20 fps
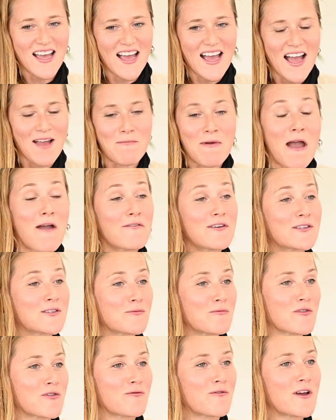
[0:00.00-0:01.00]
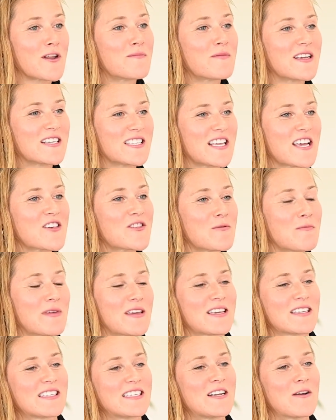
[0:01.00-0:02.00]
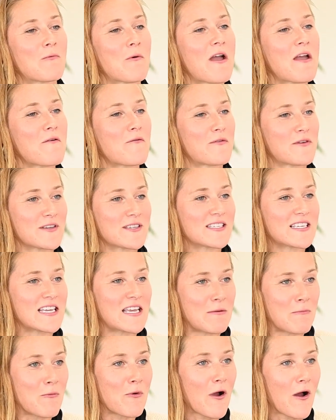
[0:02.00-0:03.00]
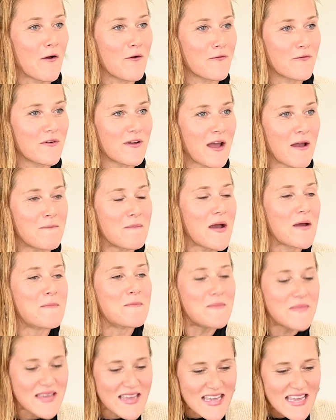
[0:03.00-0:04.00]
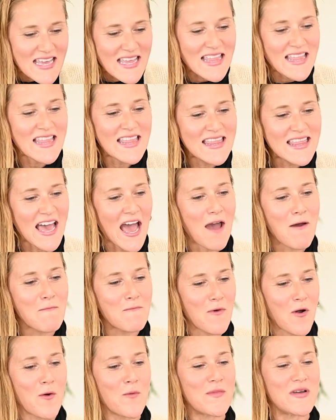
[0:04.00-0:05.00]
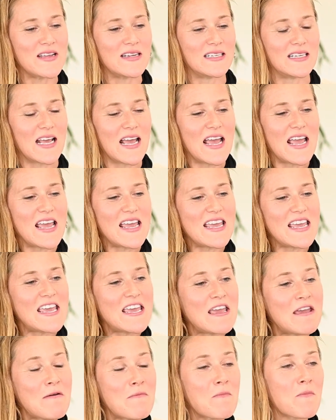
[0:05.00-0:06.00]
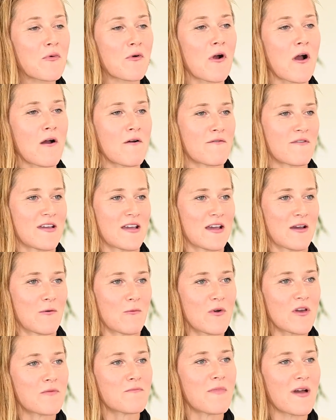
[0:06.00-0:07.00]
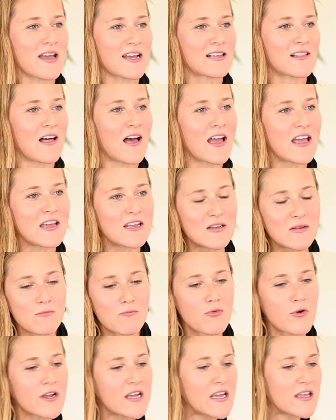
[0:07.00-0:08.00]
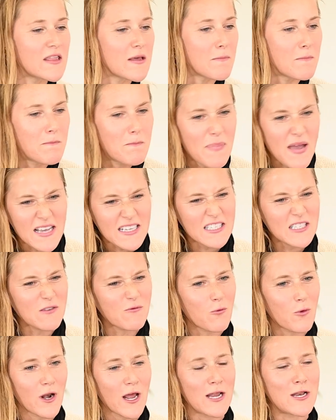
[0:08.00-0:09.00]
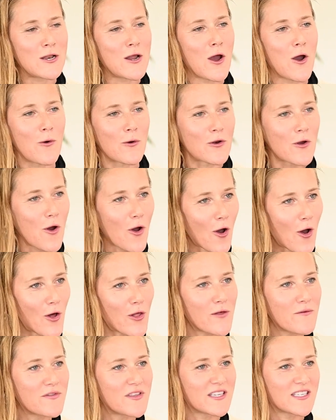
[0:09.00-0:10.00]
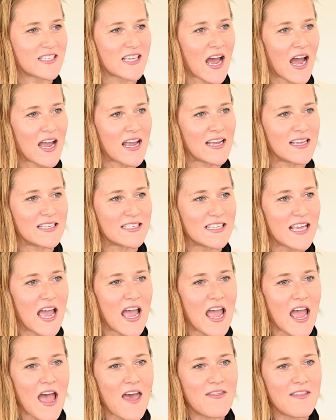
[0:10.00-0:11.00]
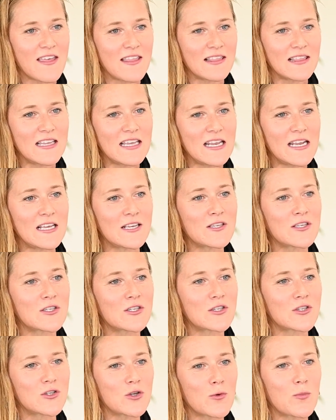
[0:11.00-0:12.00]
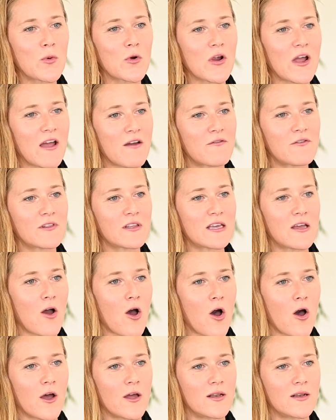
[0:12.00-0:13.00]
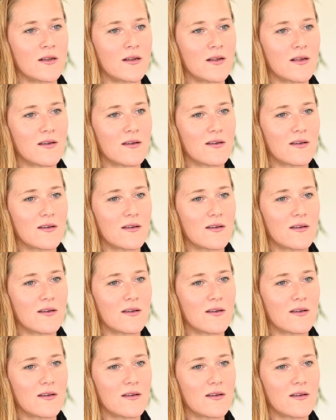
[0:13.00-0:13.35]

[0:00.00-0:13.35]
I'm having so much fun in my session because in a way it feels like improv. I'm, I'm in that moment improving with my client, bringing the best of what I know and all of the science, and then leaning super heavily on